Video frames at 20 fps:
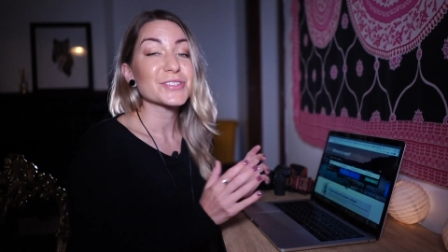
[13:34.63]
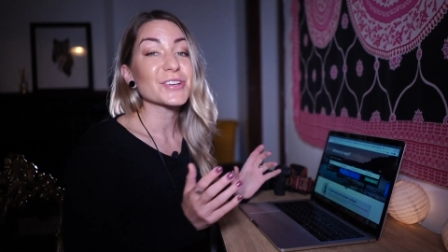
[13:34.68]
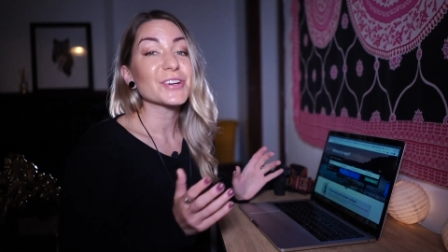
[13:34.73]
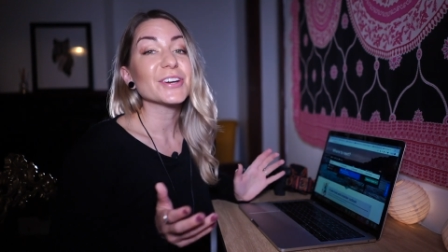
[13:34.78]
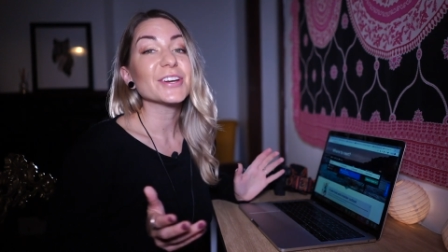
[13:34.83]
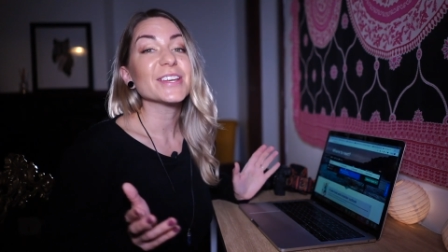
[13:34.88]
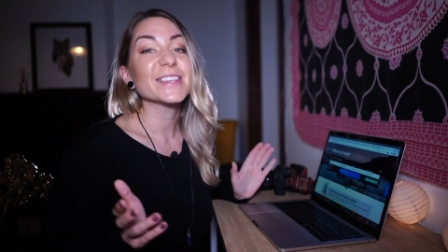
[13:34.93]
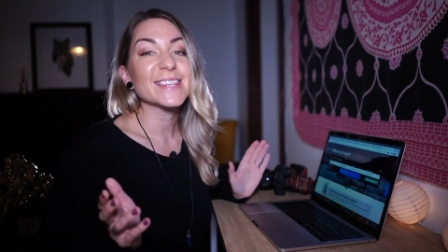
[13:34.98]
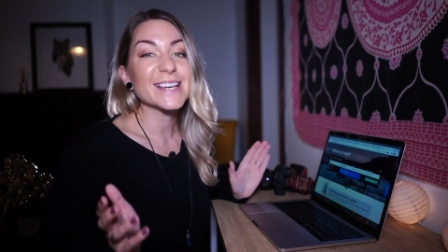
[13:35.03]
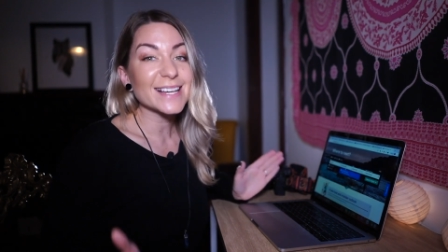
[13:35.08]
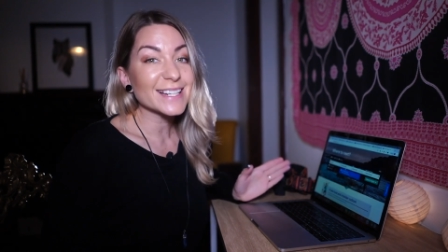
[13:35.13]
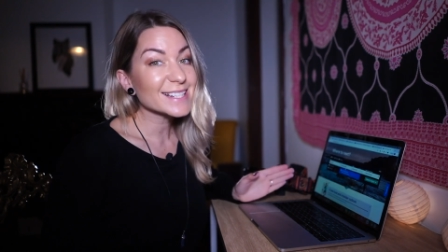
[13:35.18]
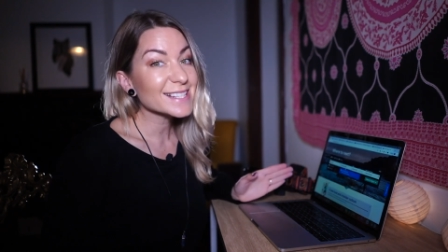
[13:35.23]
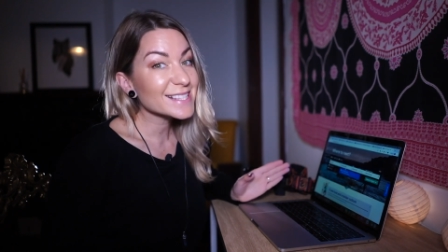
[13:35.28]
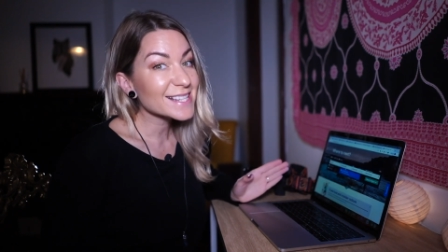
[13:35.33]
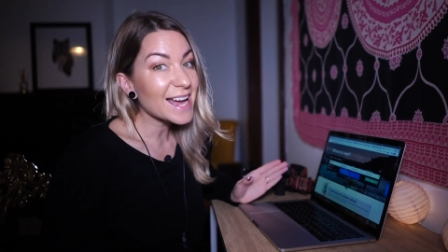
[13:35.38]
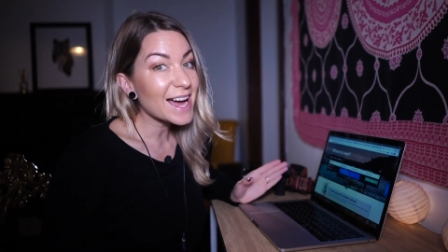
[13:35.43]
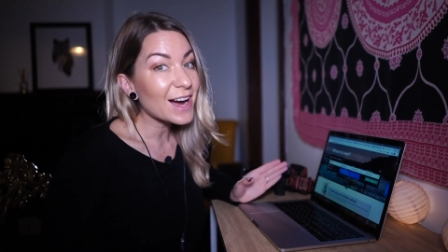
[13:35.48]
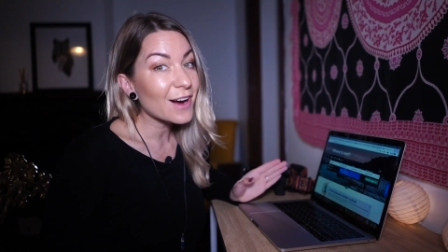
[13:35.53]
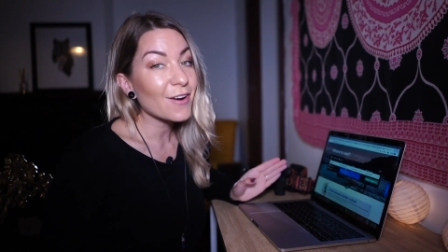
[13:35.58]
So that
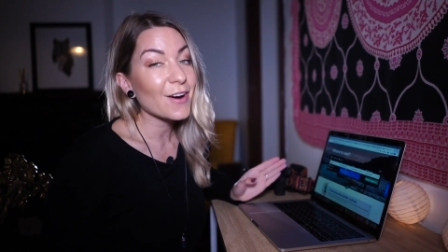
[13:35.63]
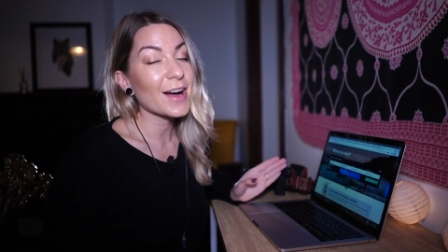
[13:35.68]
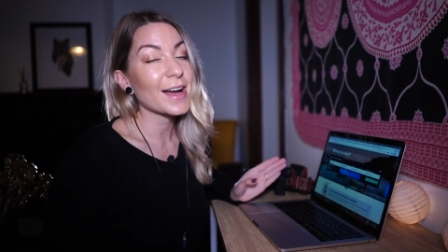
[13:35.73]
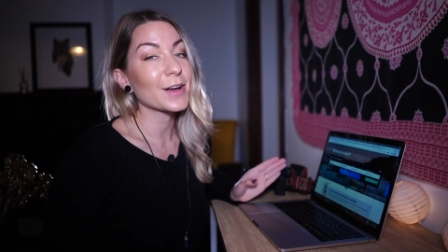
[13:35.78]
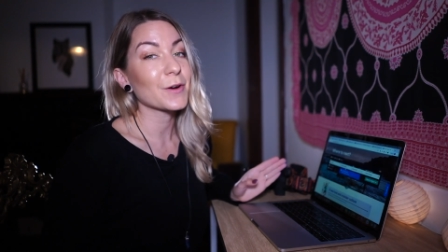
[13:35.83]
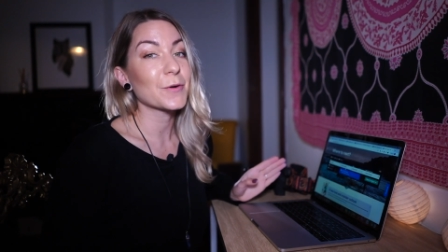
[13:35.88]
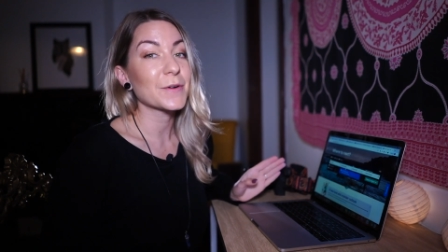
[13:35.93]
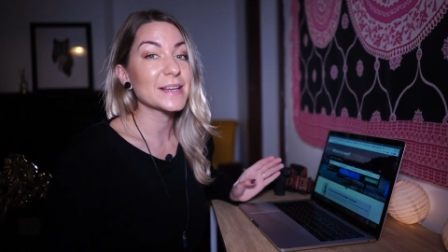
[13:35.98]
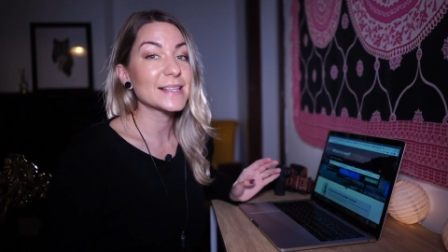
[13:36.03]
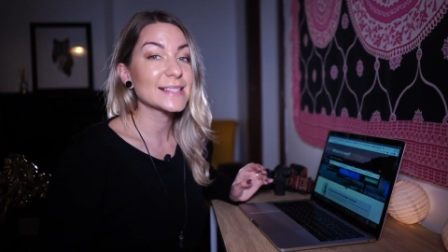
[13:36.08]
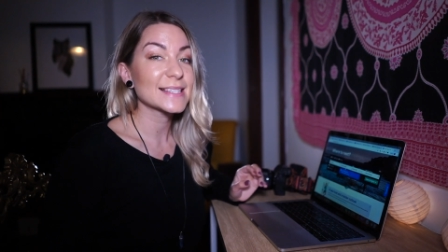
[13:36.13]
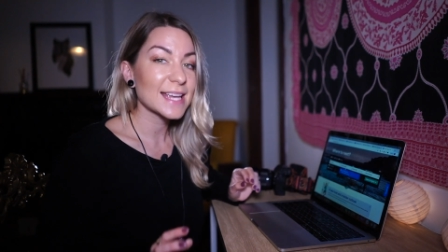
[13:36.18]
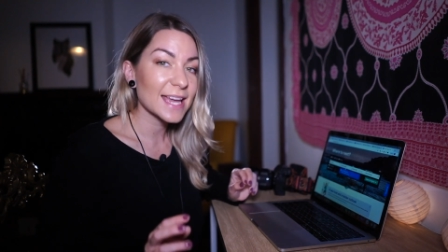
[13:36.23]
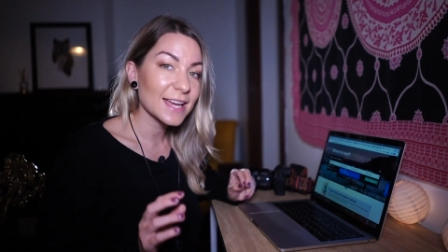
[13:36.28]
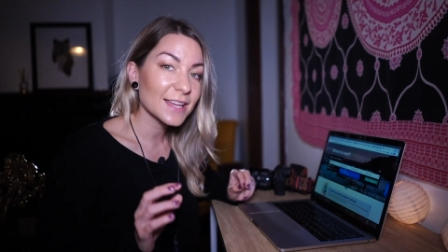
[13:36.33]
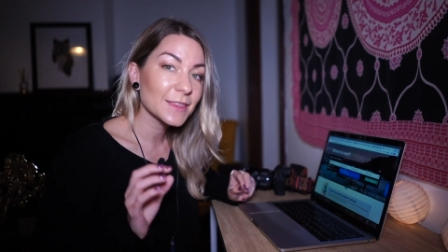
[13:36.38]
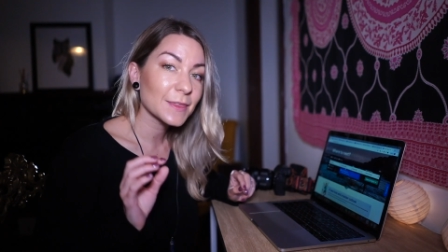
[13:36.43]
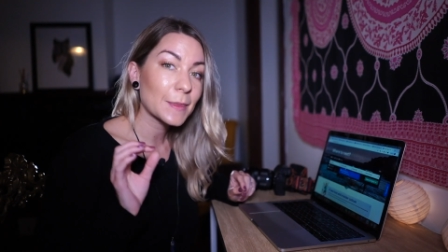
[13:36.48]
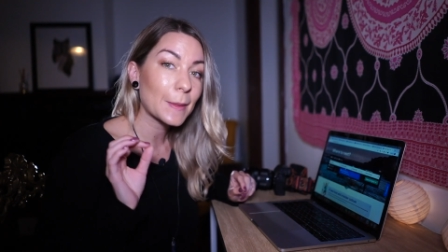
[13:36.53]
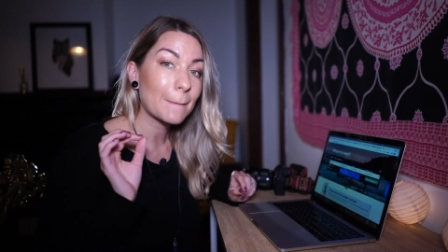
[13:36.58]
is how I always
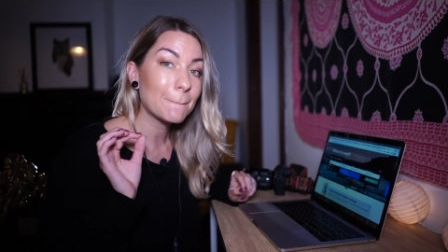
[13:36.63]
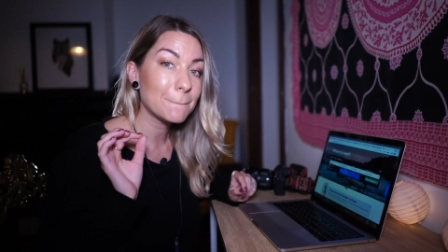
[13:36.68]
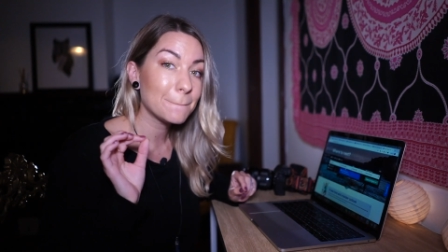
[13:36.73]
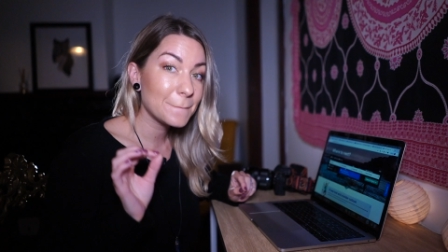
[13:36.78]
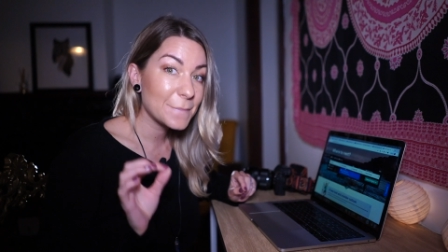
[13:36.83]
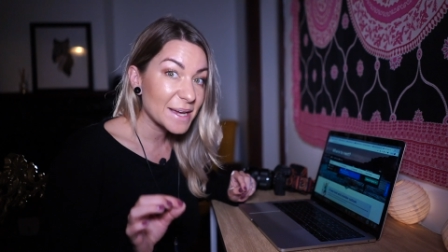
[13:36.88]
get the